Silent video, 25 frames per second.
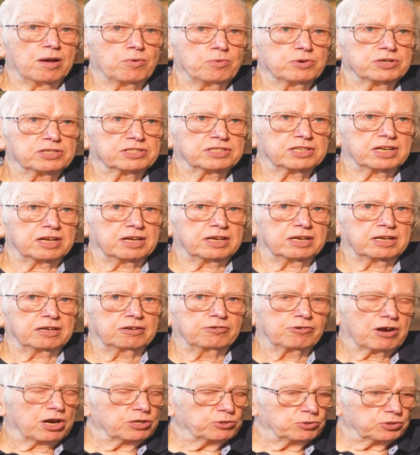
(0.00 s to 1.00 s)
was a
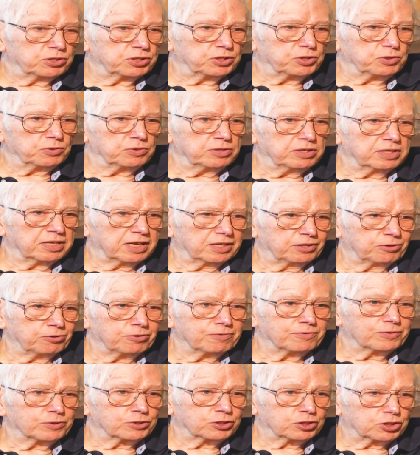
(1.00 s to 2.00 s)
graduate student at the
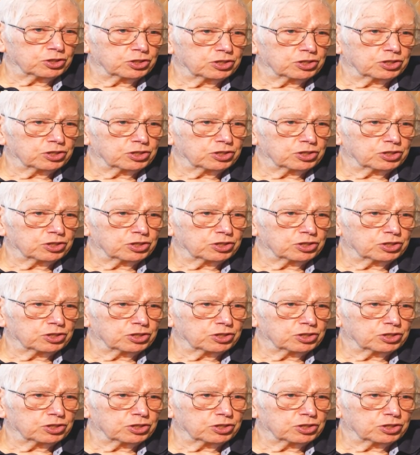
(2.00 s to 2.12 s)
University of